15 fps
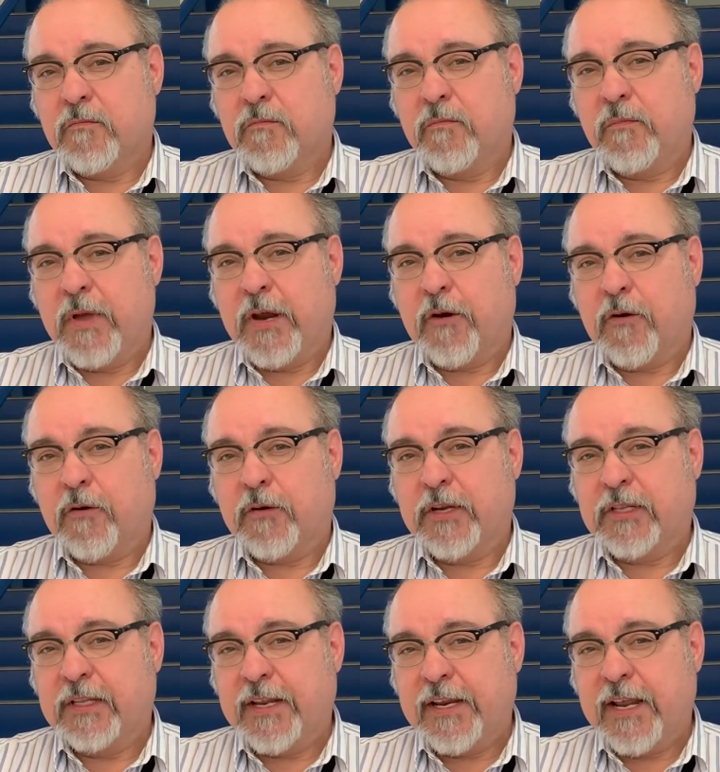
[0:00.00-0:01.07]
better
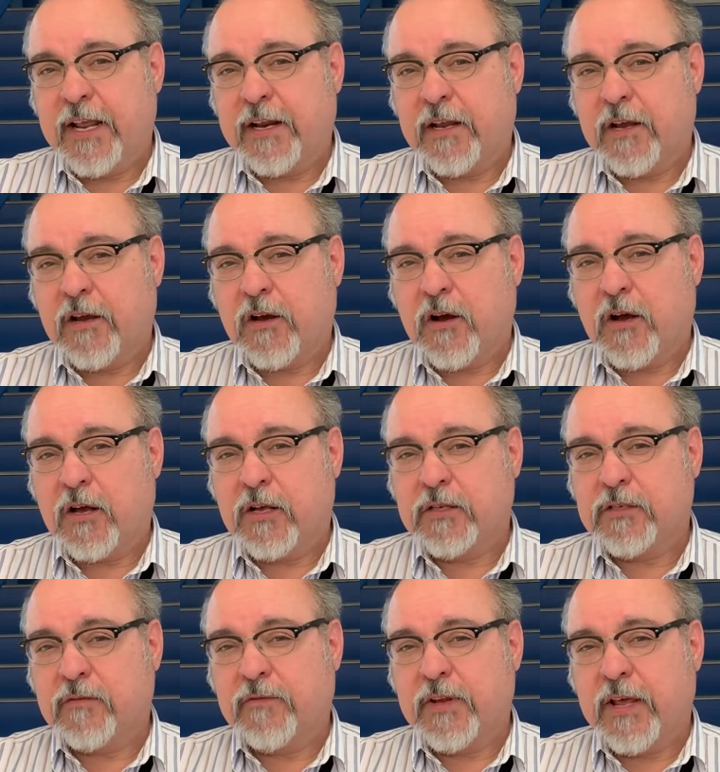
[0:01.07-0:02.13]
delineating a cause
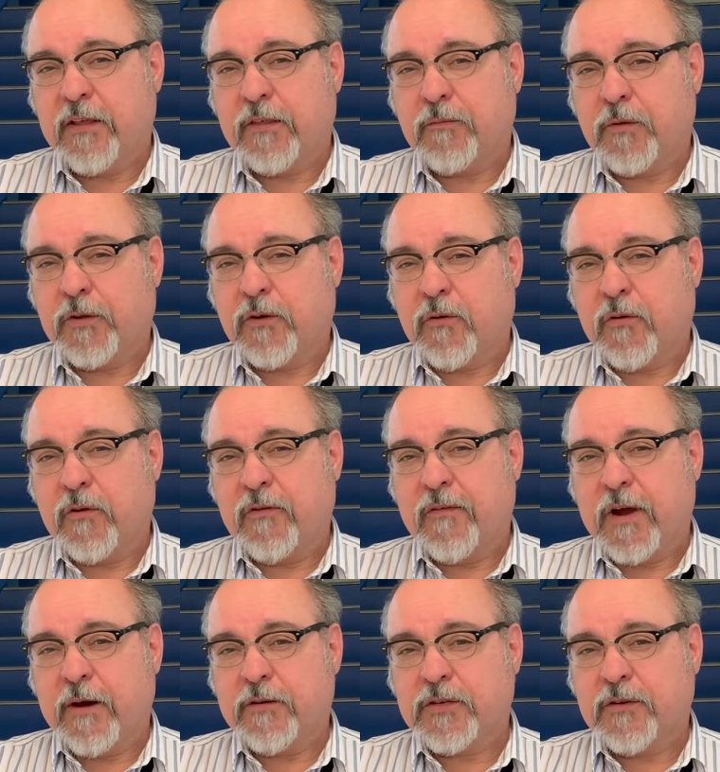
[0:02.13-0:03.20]
of death with
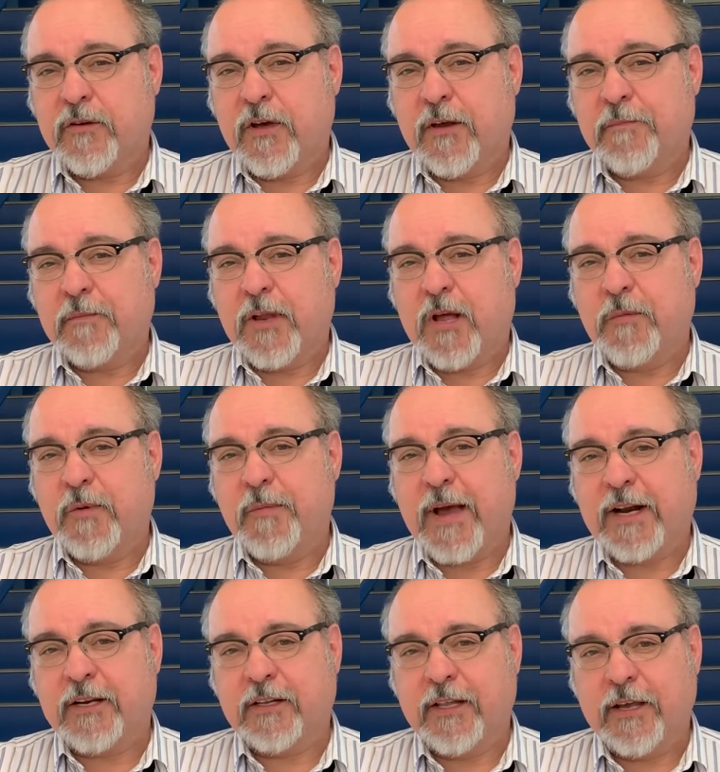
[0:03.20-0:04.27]
coronavirus or not, I'll be back
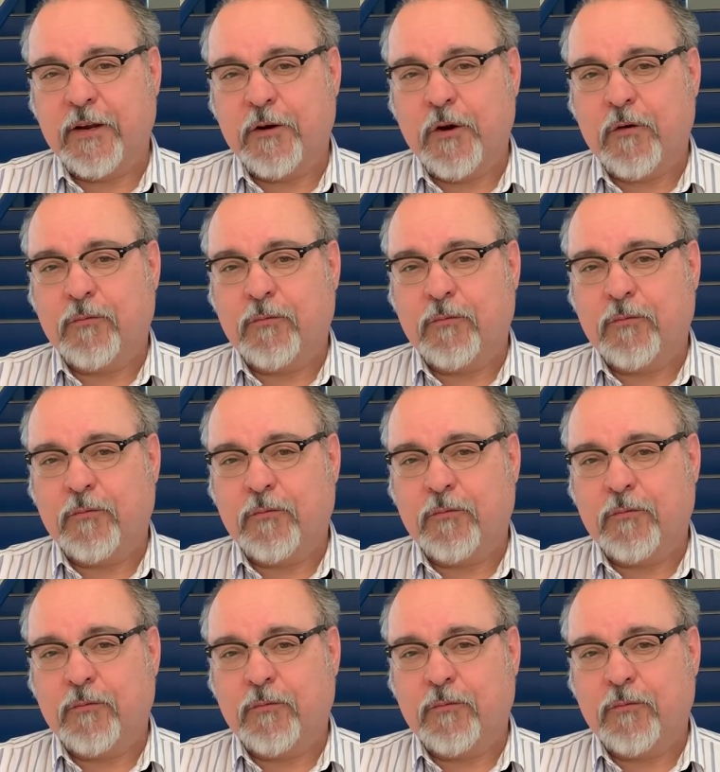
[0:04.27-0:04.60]
to let you know.